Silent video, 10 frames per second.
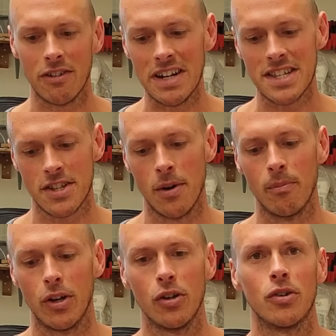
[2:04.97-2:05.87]
there is
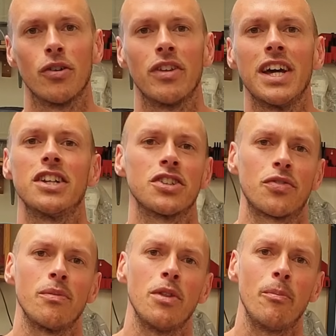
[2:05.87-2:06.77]
some load on there just
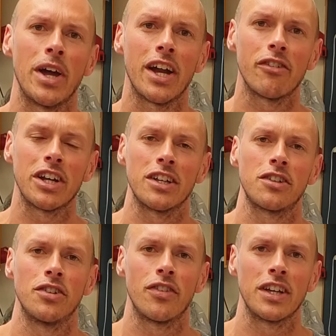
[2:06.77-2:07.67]
from the
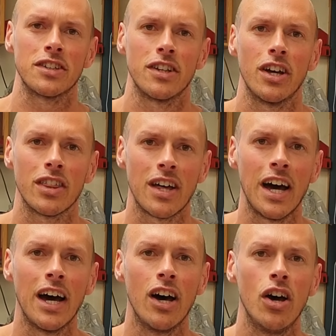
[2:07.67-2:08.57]
bearings and things like
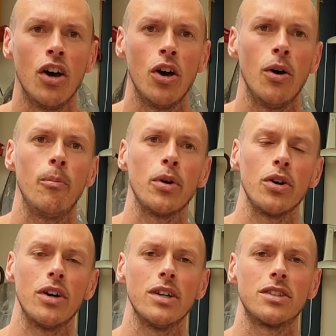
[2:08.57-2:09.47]
that.
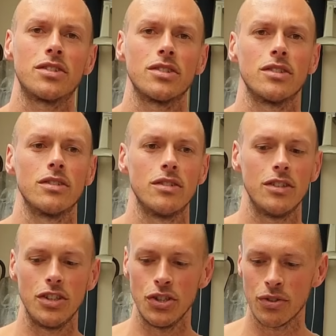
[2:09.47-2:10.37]
But
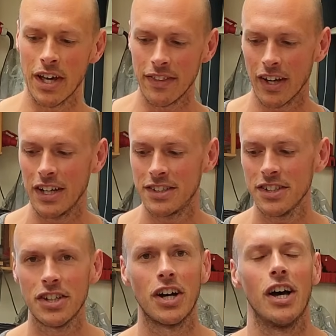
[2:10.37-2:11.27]
you get the
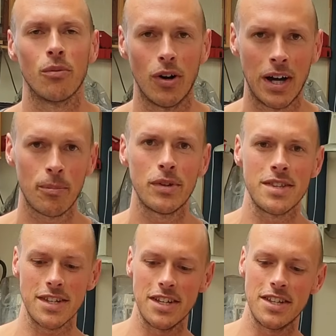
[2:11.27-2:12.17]
idea. And what
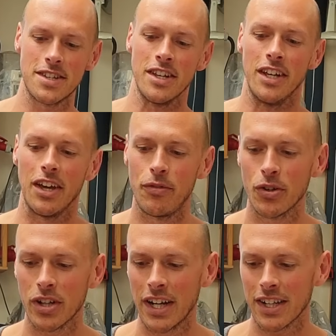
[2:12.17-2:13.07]
happens is, if you
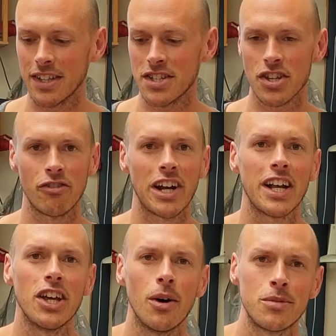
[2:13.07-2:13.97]
connect this
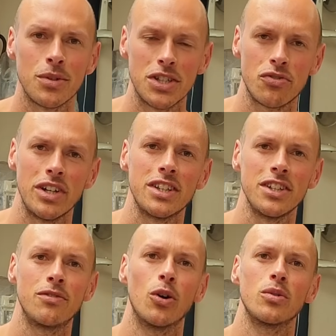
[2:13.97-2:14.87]
directly up to its
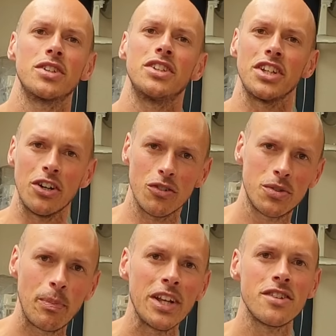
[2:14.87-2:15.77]
rated voltage, it'll
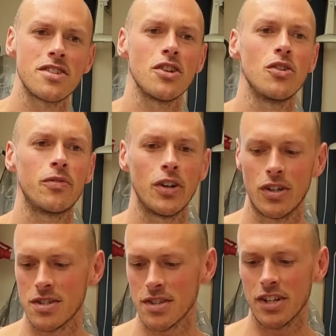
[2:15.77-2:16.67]
spin so
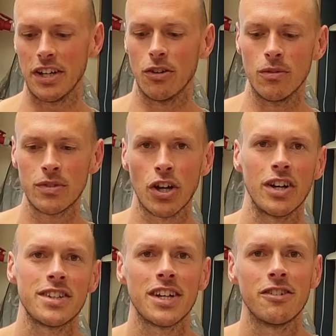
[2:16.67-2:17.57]
fast that it'll kind
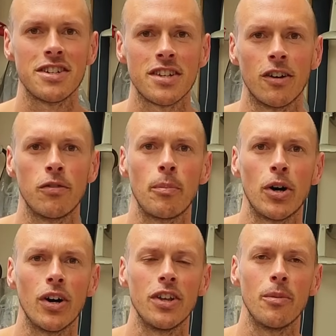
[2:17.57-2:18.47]
of tear itself
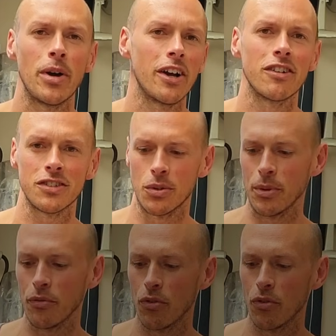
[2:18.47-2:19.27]
apart and the bearings will be